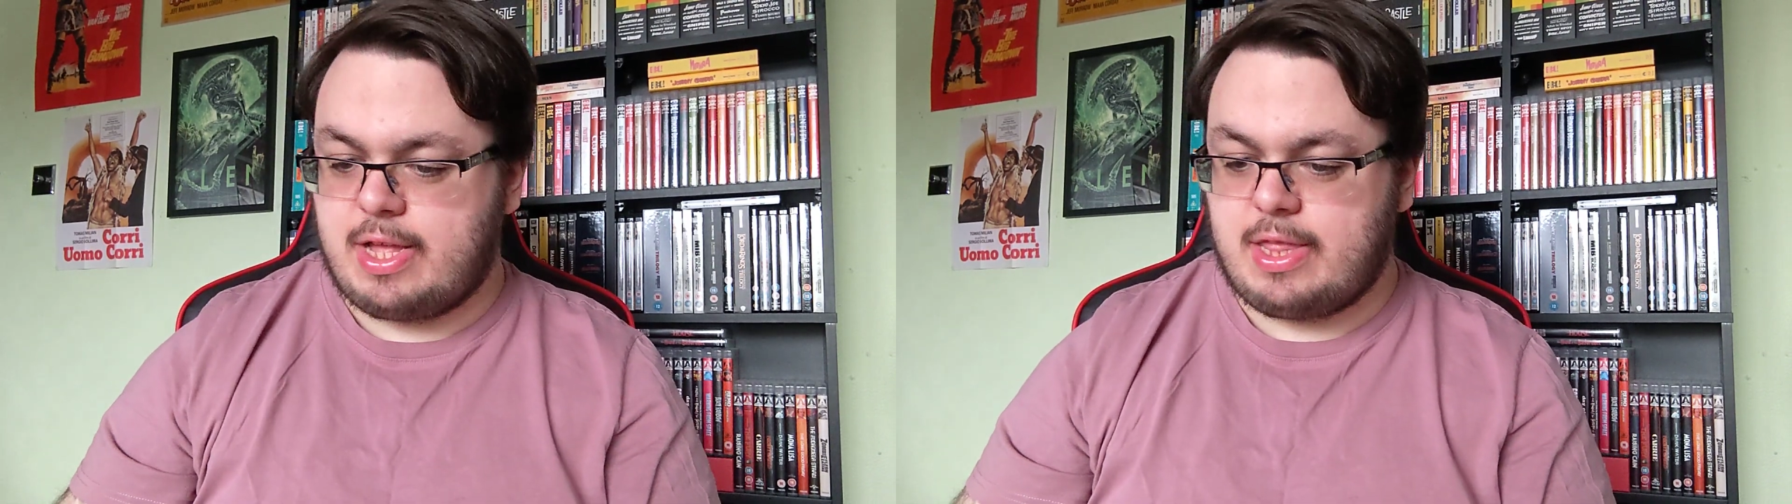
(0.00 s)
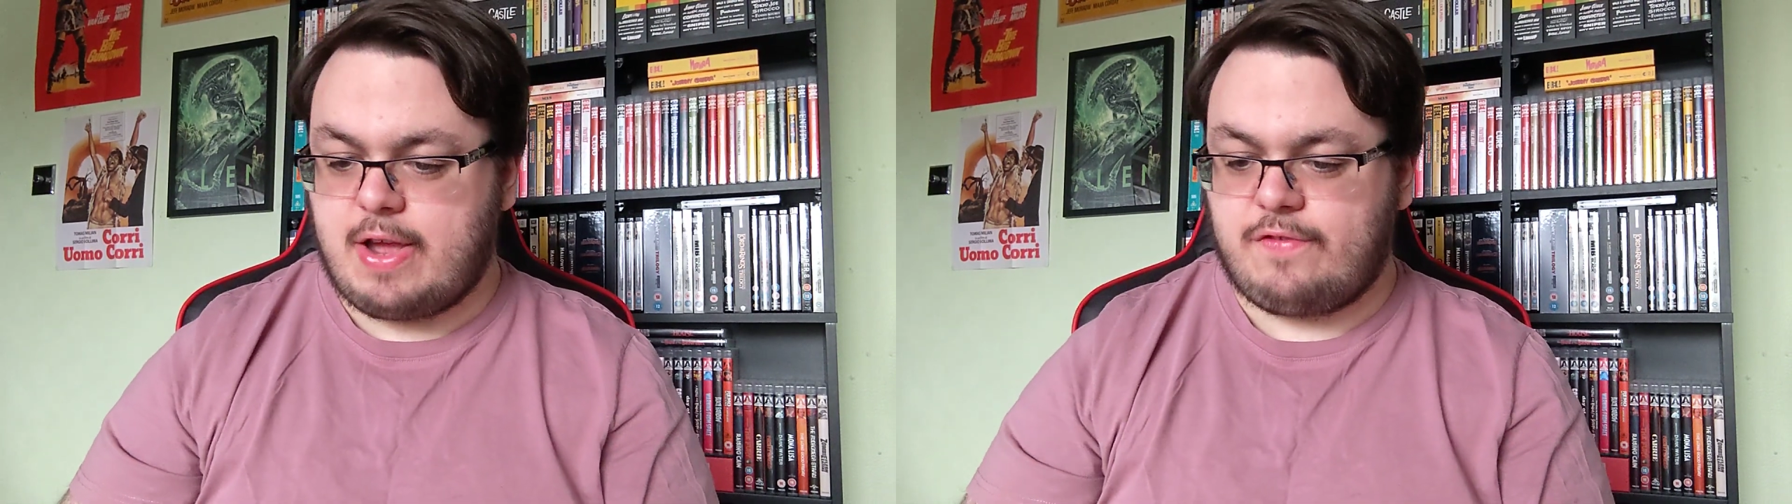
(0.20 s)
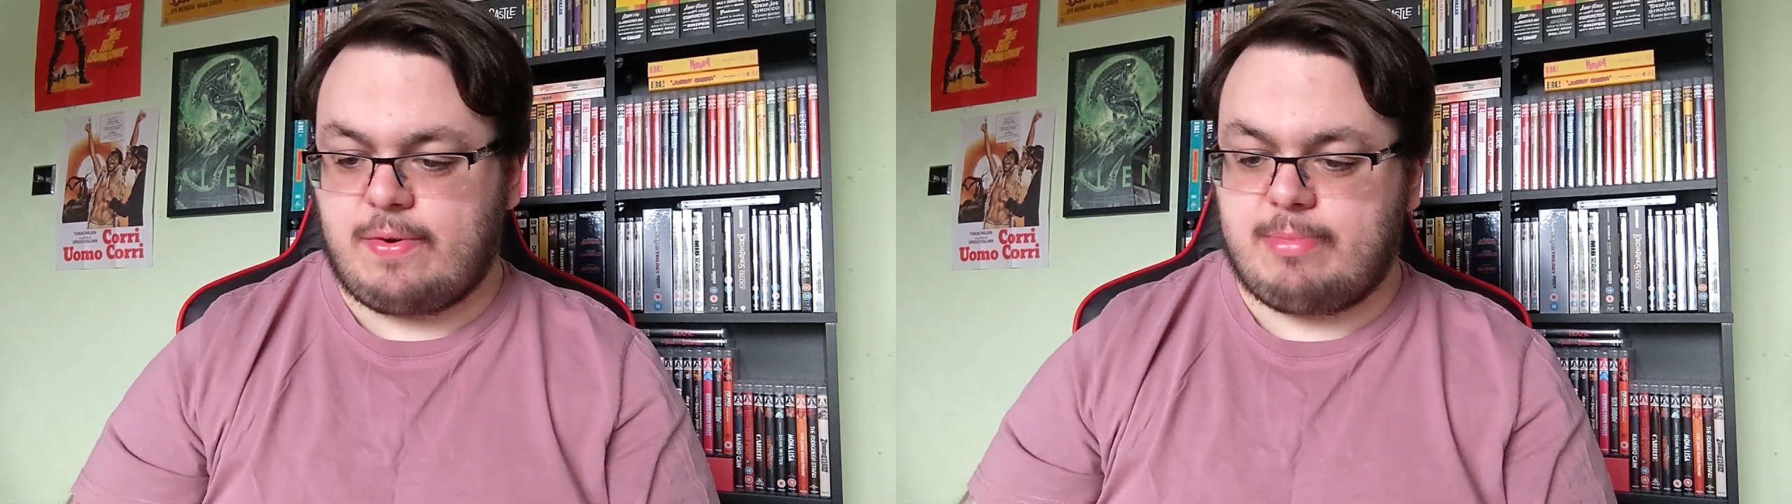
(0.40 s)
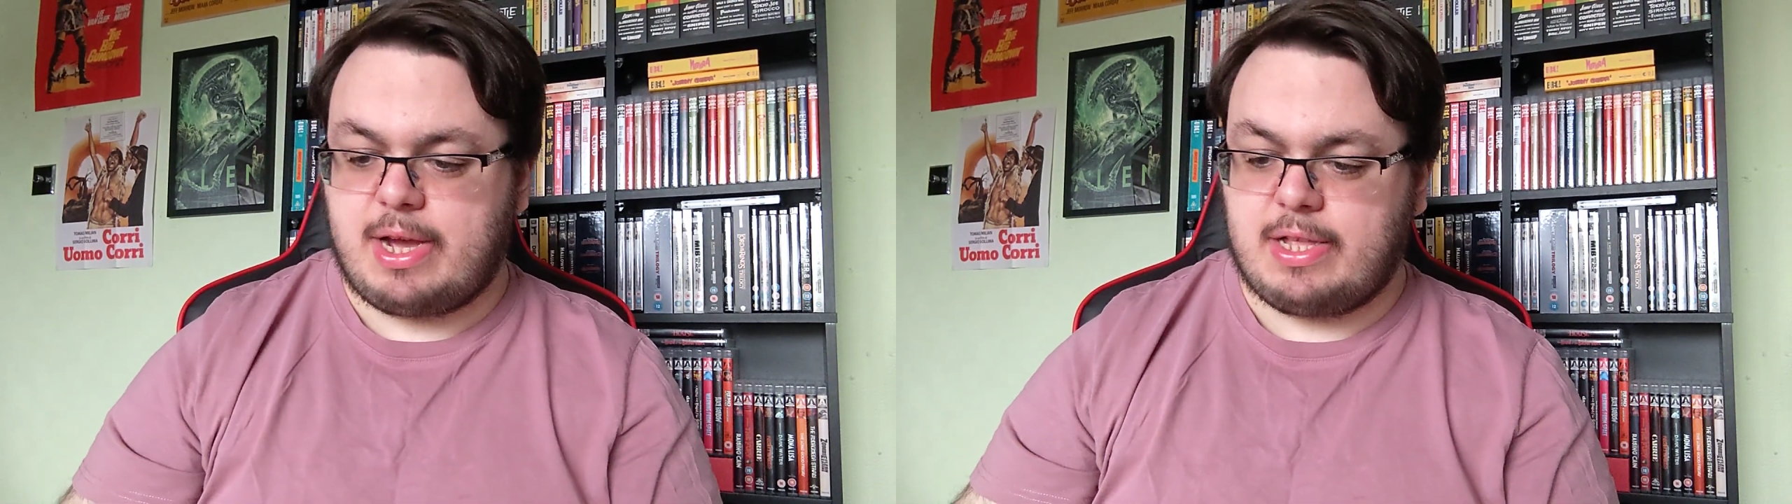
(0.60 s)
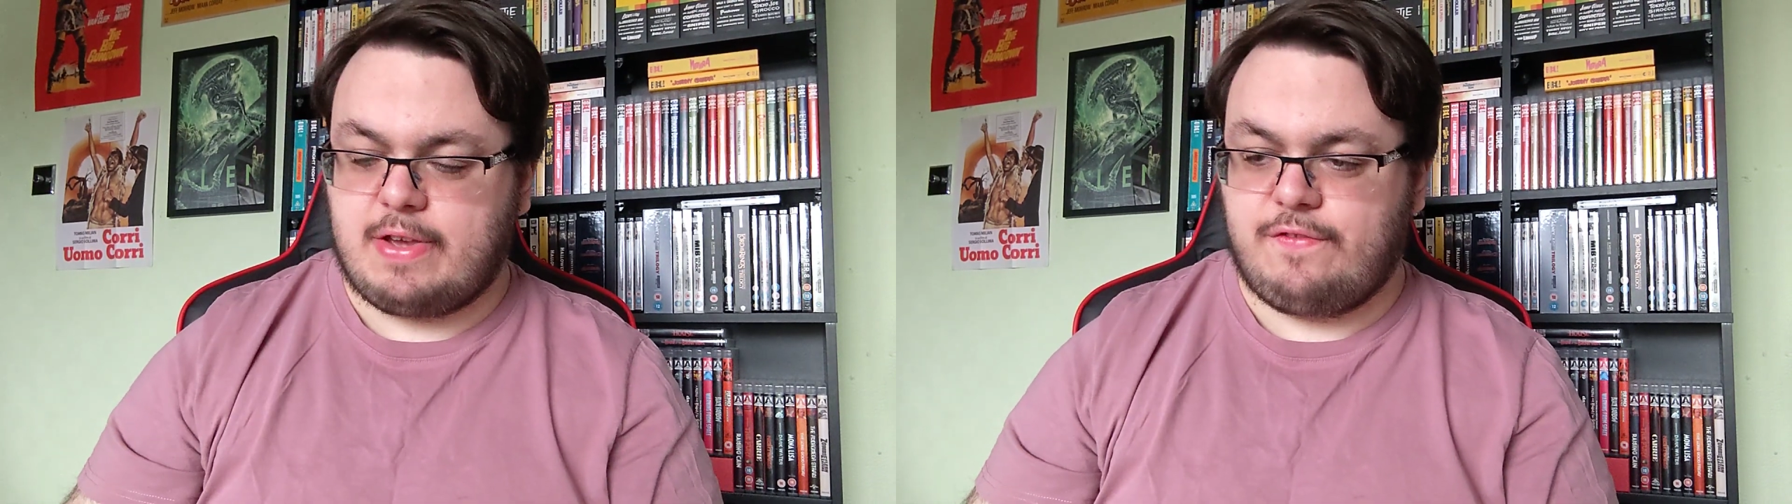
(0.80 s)
And then from
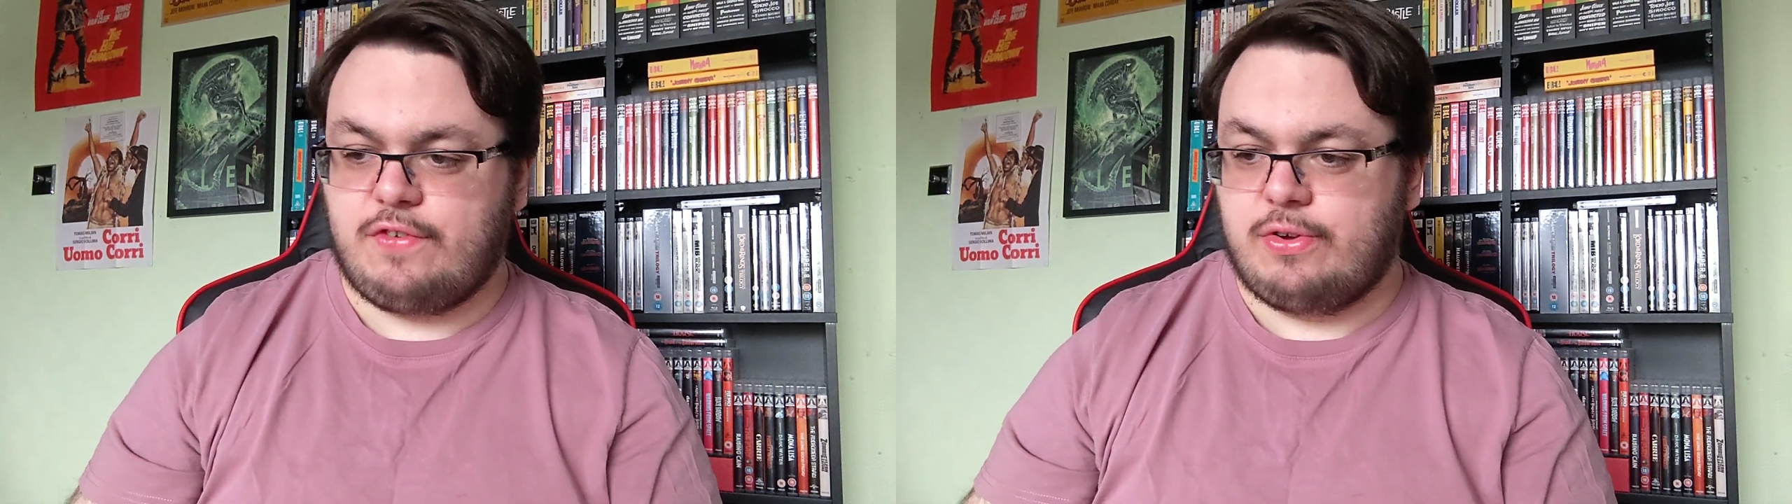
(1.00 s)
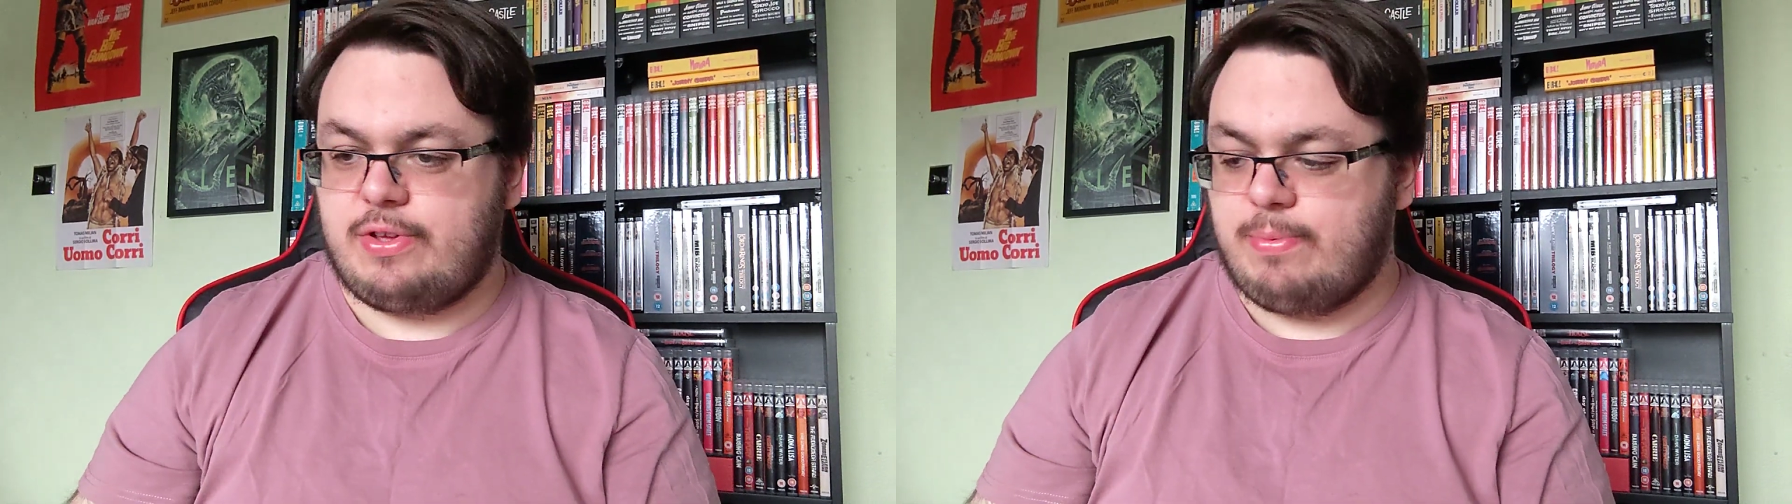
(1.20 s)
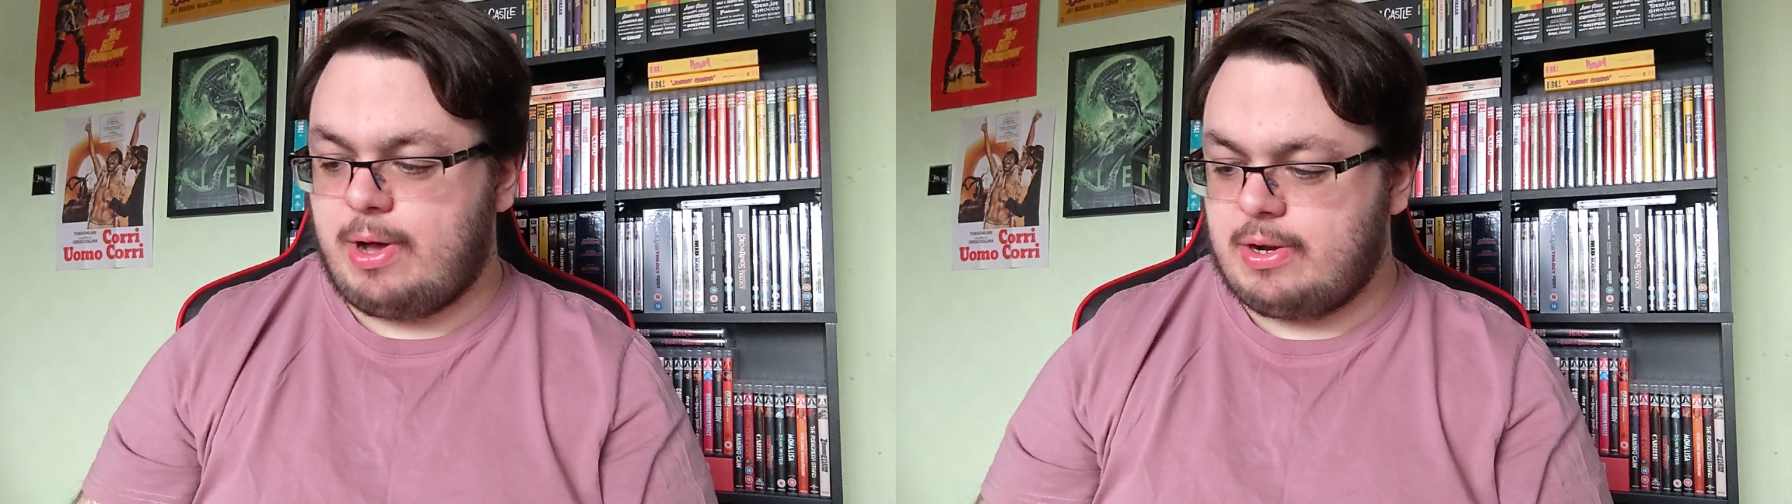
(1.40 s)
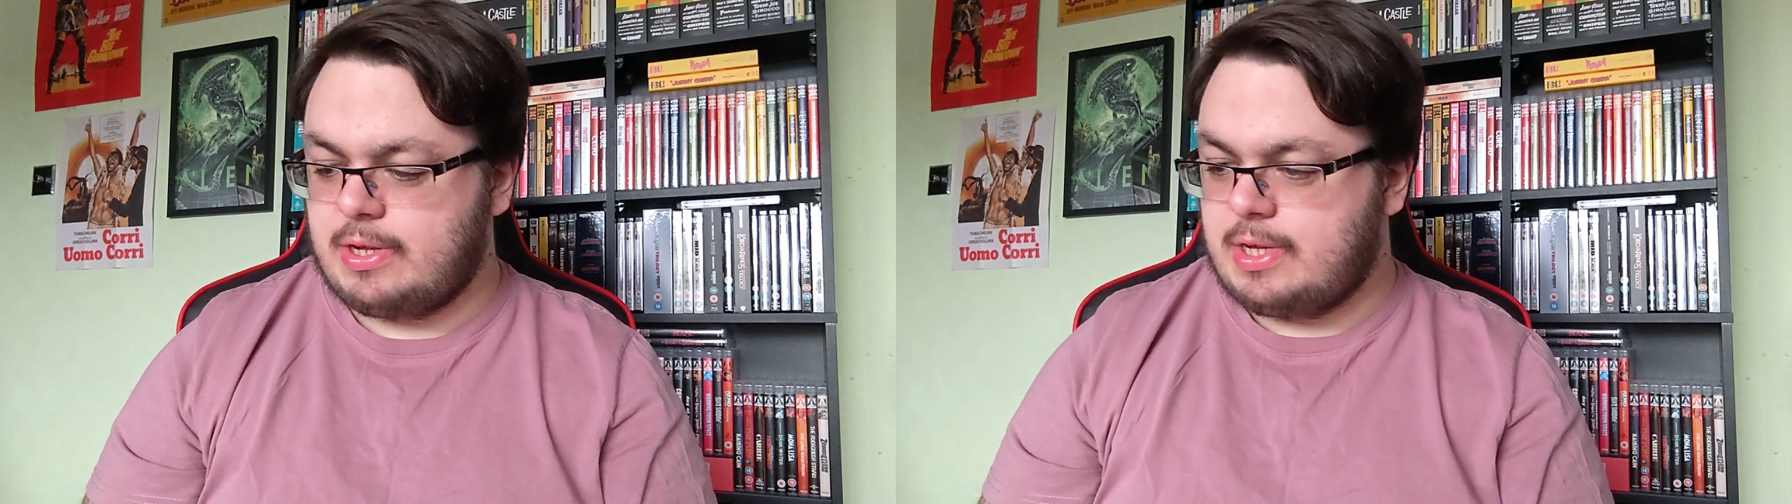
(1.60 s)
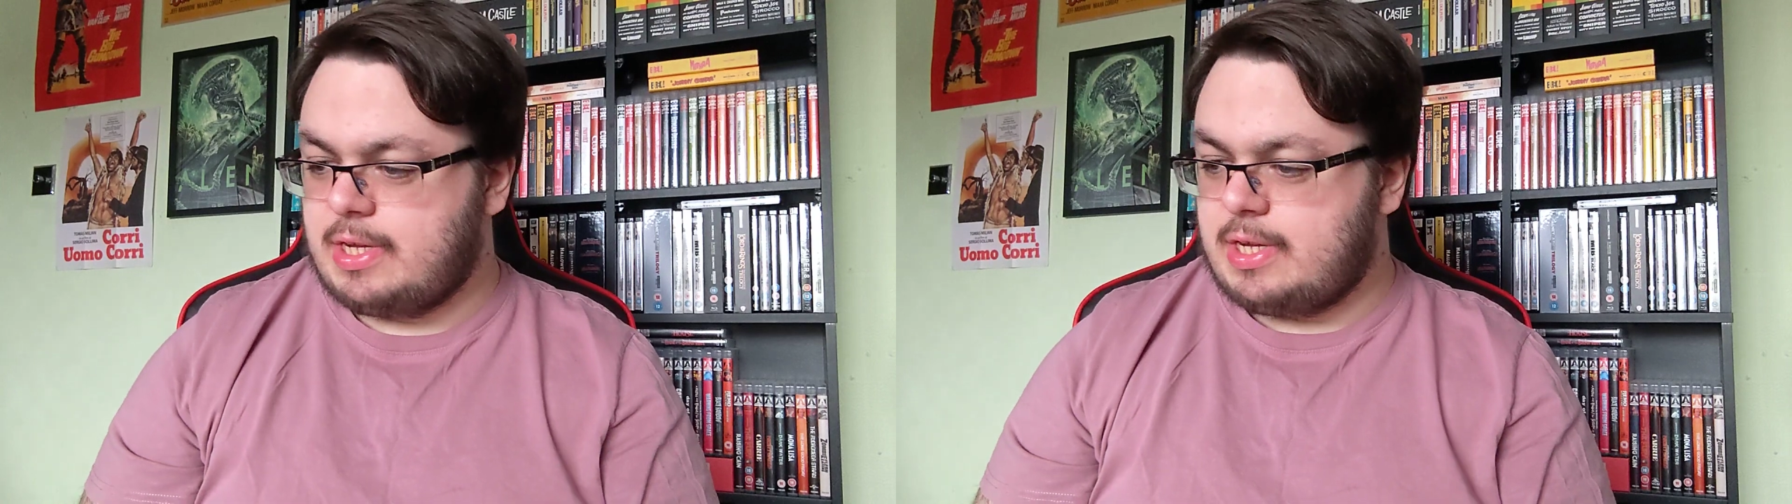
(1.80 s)
1941,